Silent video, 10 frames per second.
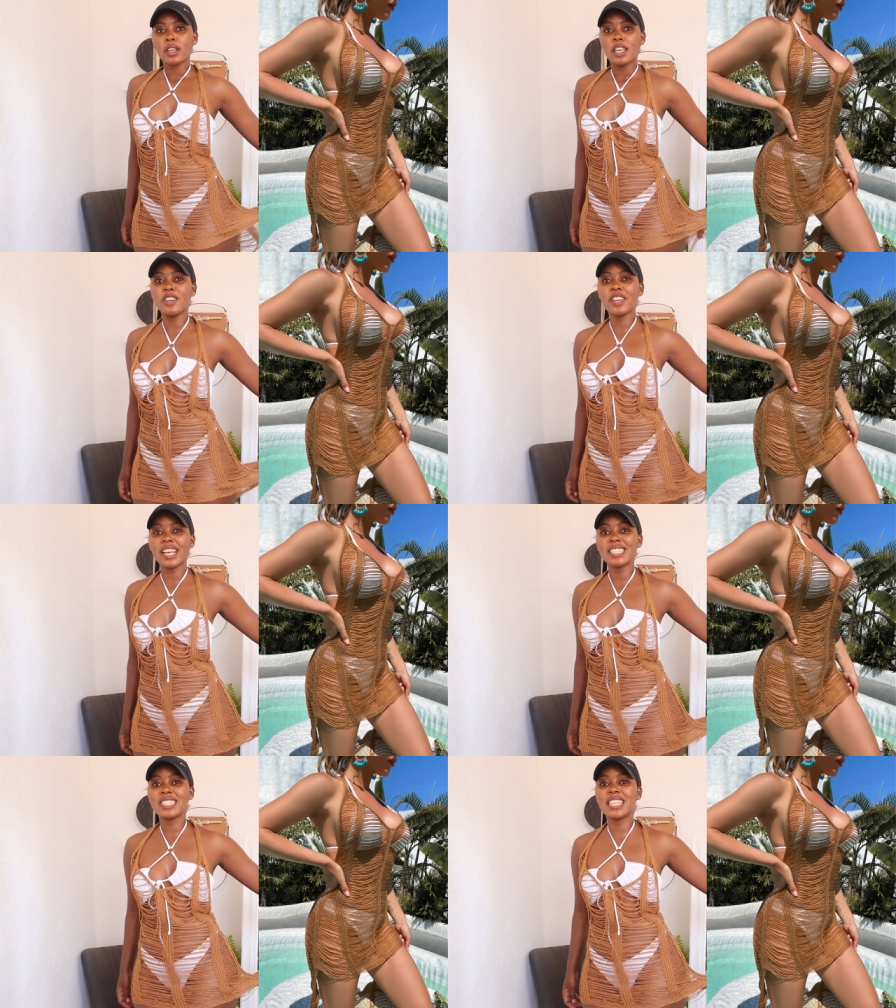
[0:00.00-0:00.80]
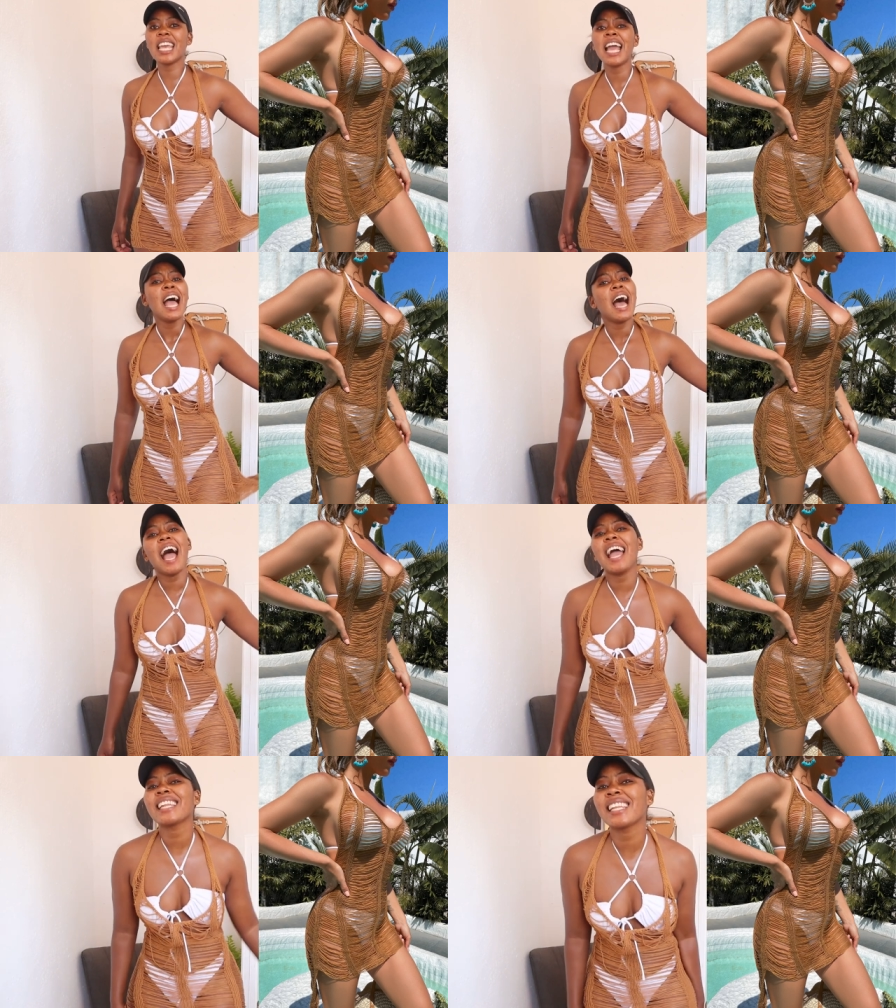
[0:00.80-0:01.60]
Can you guys see?
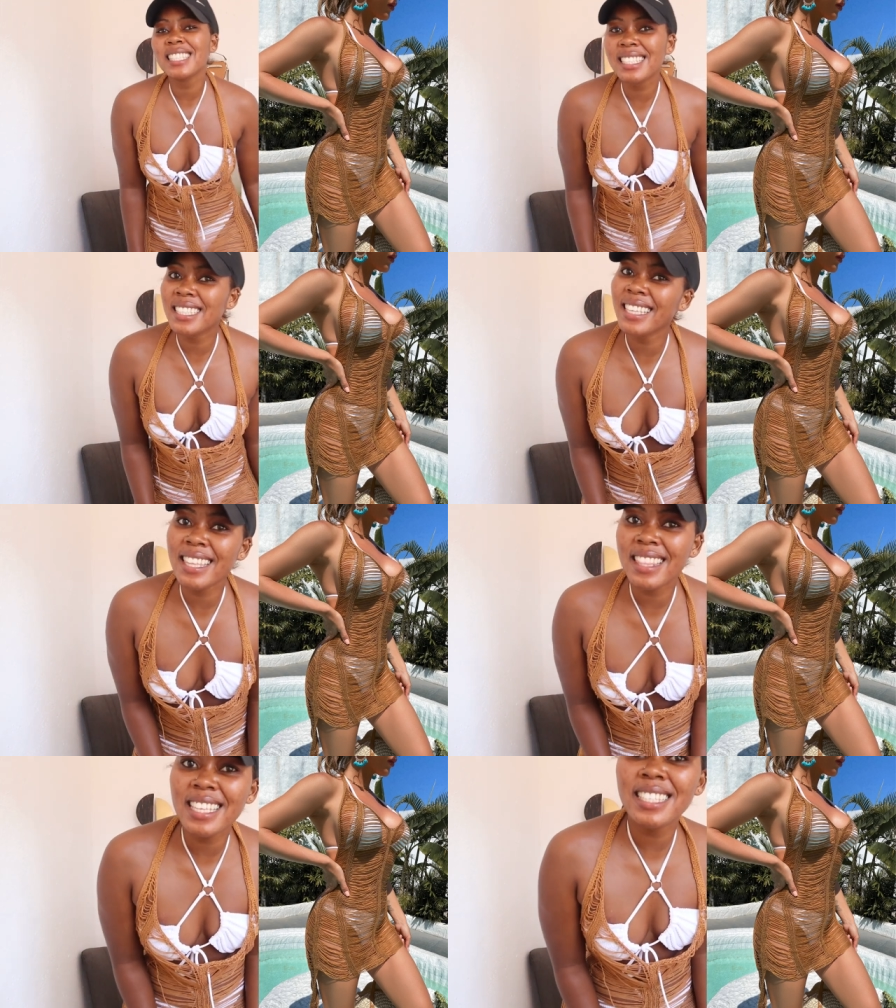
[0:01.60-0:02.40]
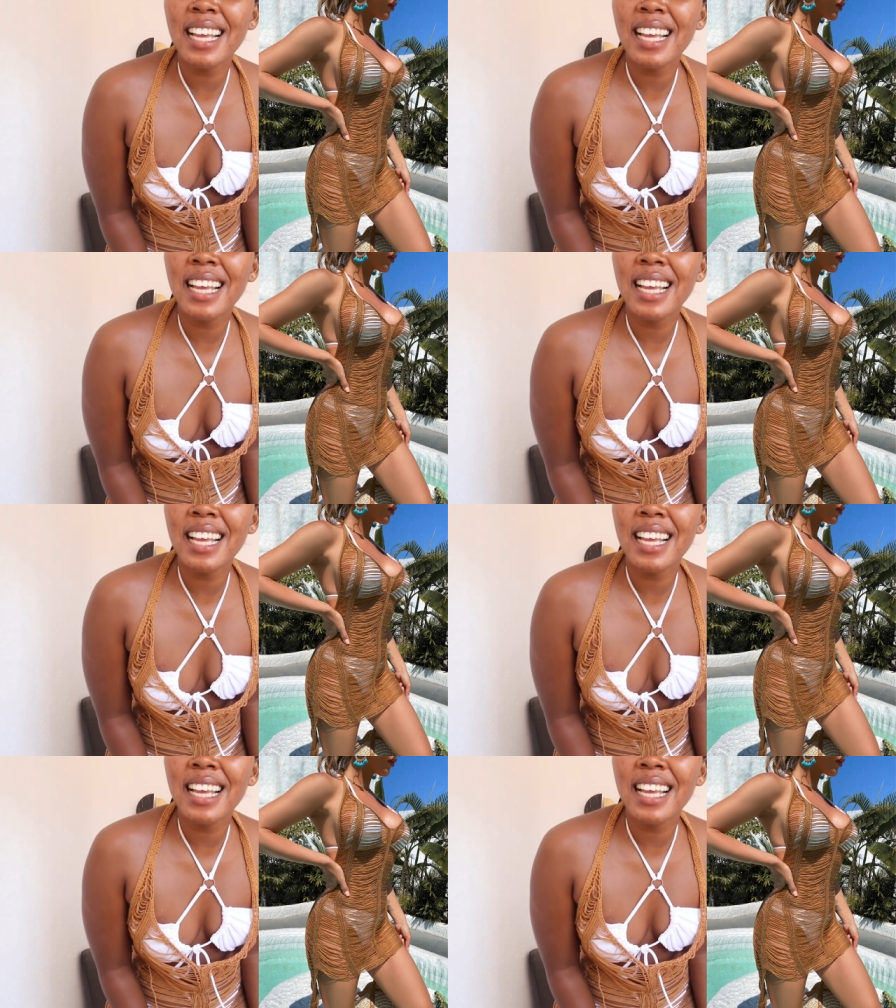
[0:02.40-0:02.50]
I didn't see this